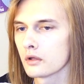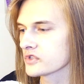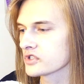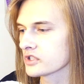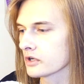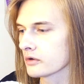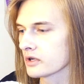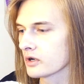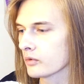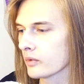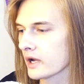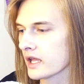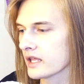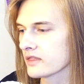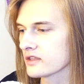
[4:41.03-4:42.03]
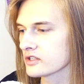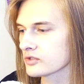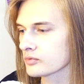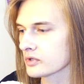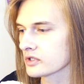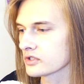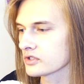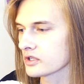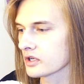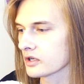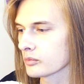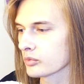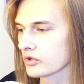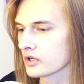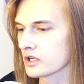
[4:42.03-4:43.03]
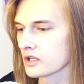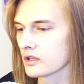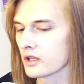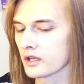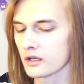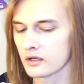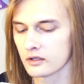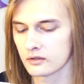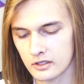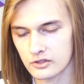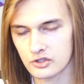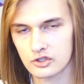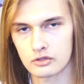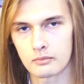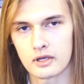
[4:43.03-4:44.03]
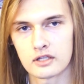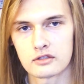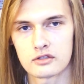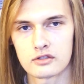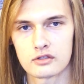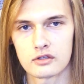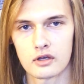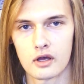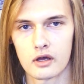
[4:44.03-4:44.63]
So in a way, this was pretty like instrument,